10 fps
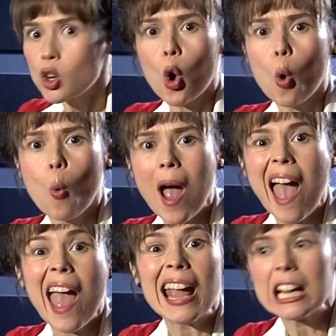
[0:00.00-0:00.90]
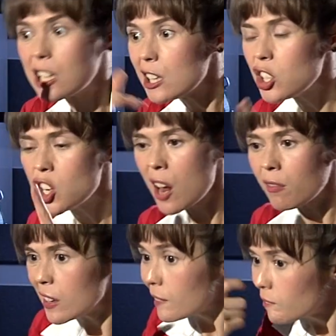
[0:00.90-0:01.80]
Indeed, the French
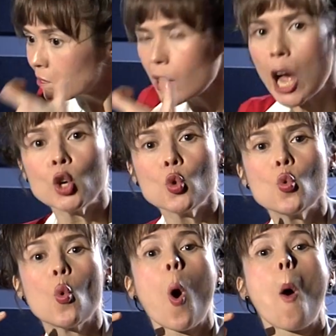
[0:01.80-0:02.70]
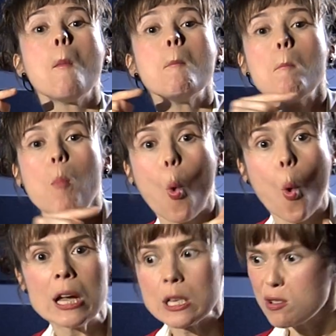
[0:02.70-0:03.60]
ruthlessly
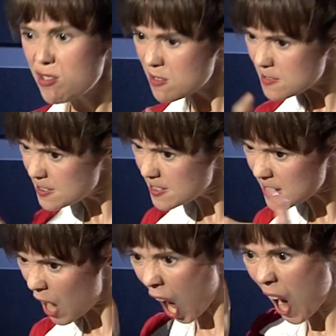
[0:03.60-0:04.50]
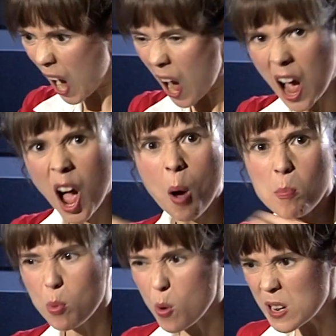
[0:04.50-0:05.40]
kill the
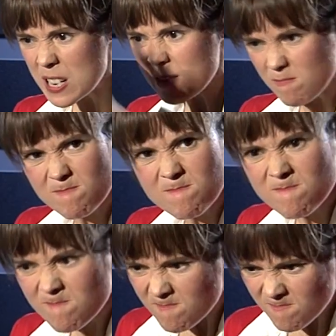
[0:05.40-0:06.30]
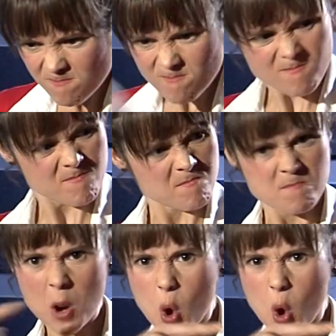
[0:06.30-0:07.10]
English boys in the camp.